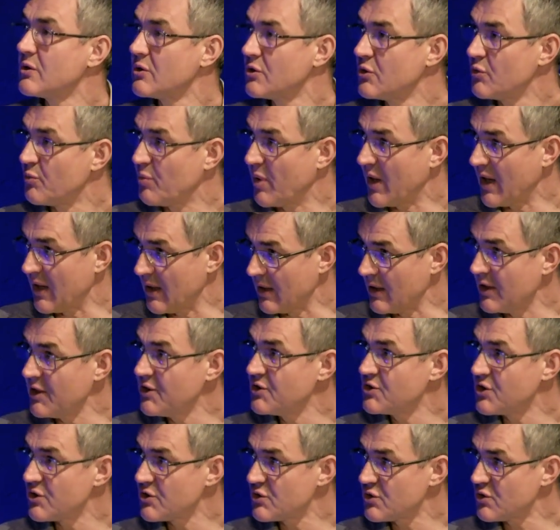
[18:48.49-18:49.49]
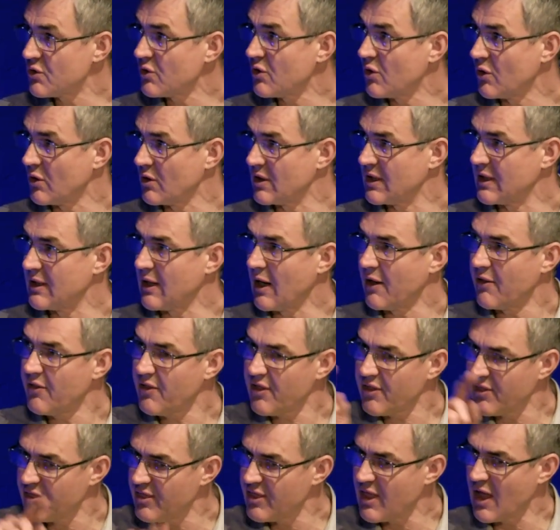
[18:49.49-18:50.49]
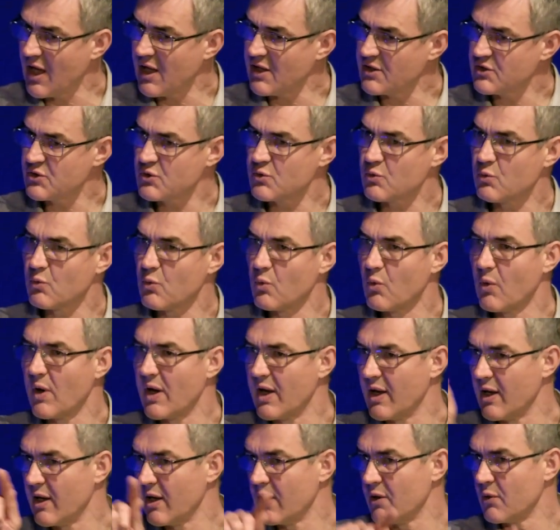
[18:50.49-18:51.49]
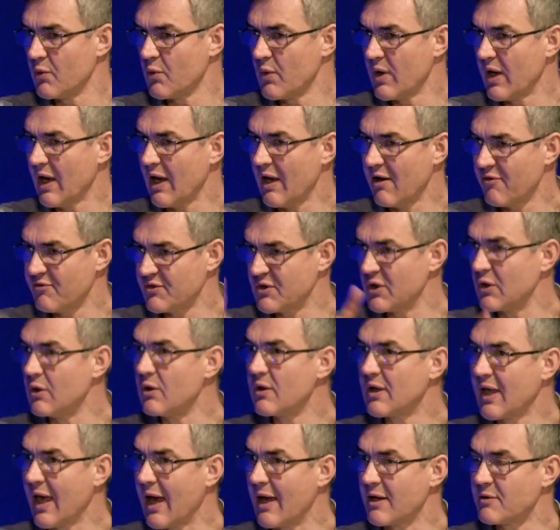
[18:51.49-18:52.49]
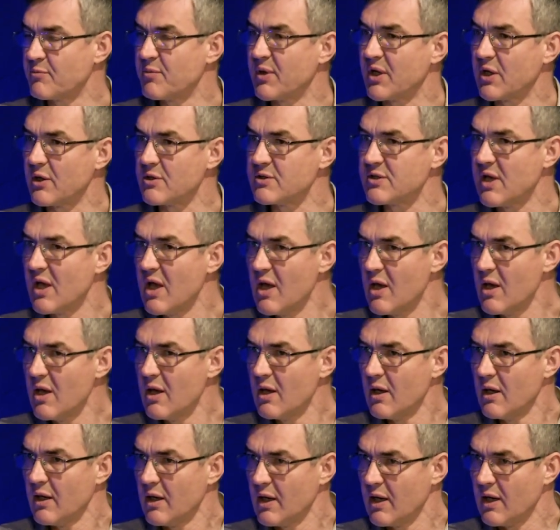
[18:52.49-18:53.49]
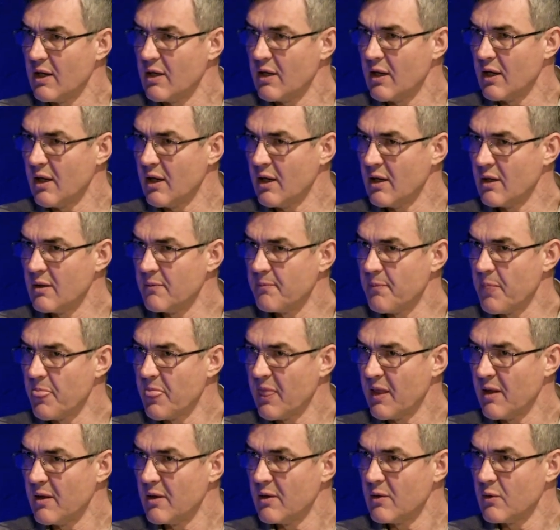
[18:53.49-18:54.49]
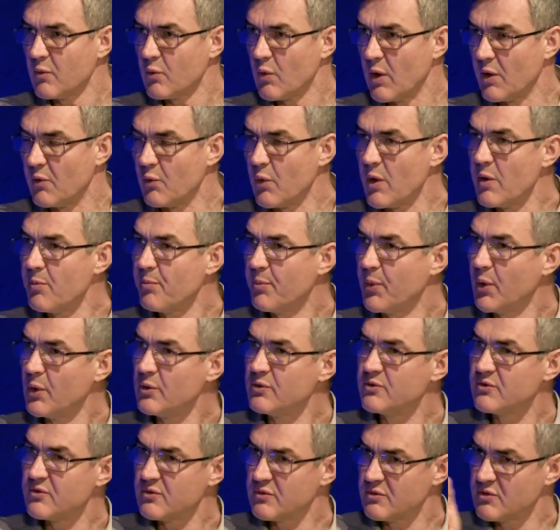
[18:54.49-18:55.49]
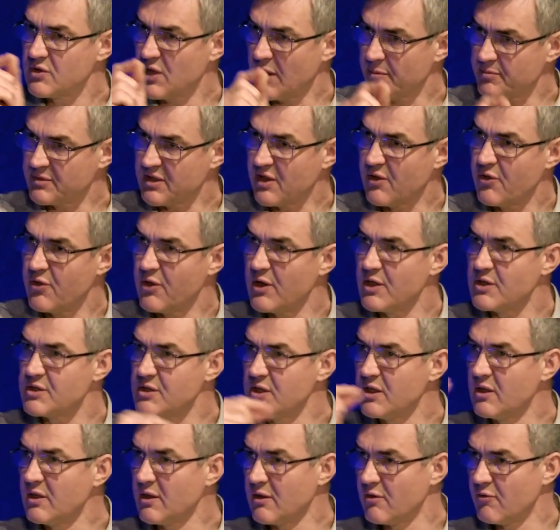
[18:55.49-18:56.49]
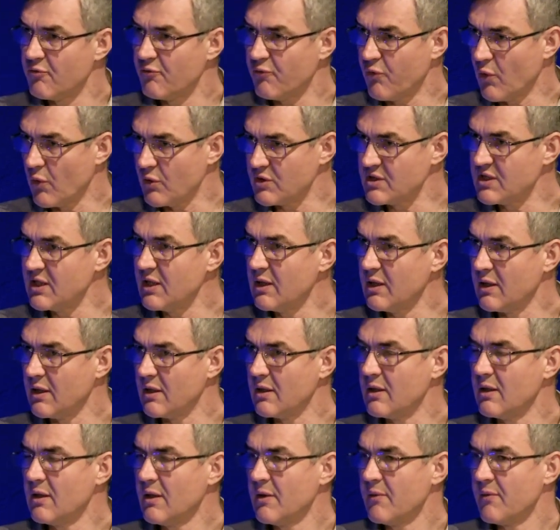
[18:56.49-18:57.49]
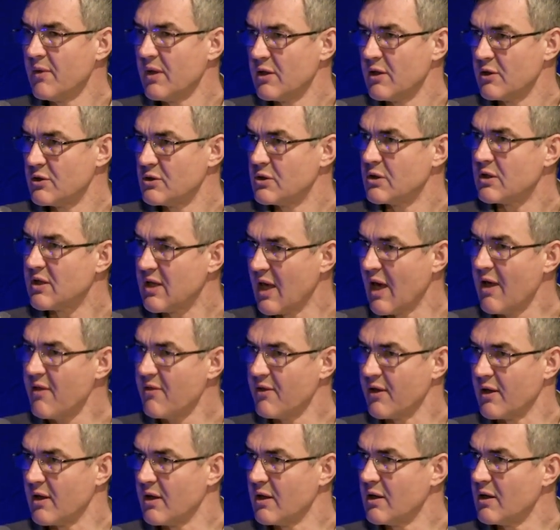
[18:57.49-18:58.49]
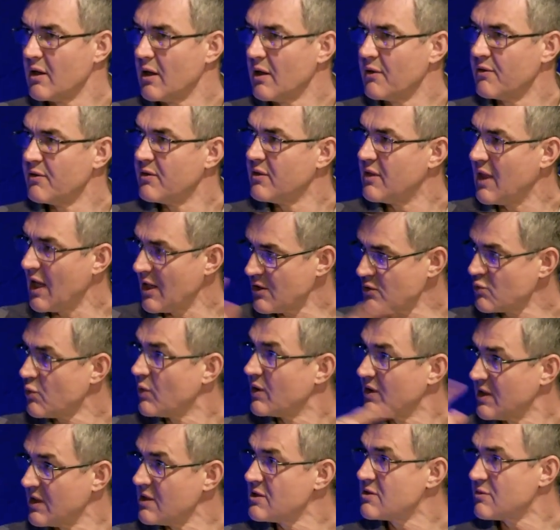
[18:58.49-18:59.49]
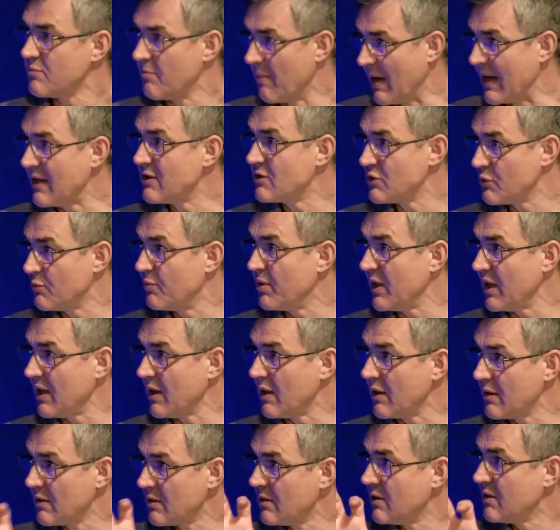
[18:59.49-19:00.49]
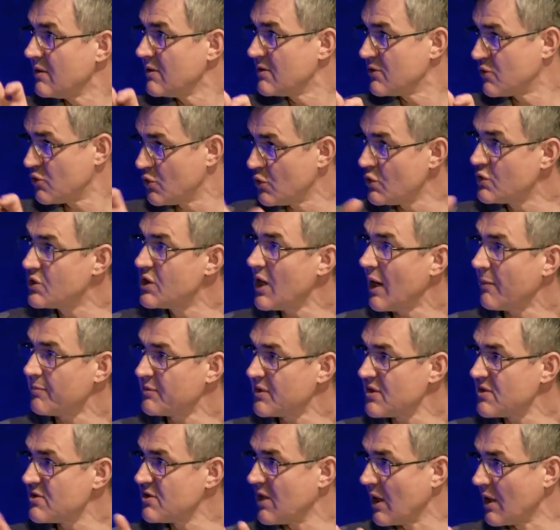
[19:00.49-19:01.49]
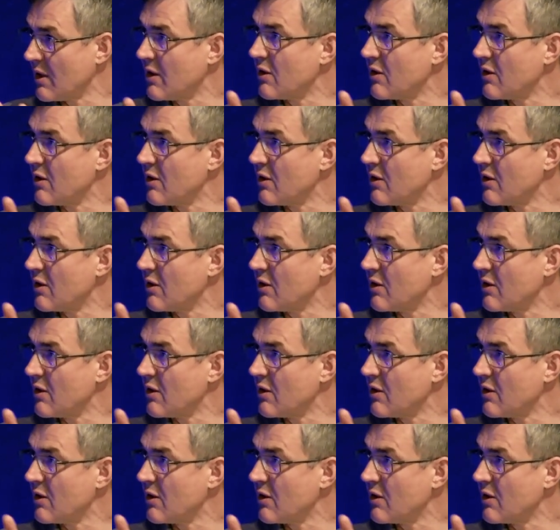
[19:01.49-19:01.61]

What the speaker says: To pay allegiance to God, and I think that's where we have to look at, because in when we put chapter 13 and 14 together, and that's what it's meant to be, these two chapters, they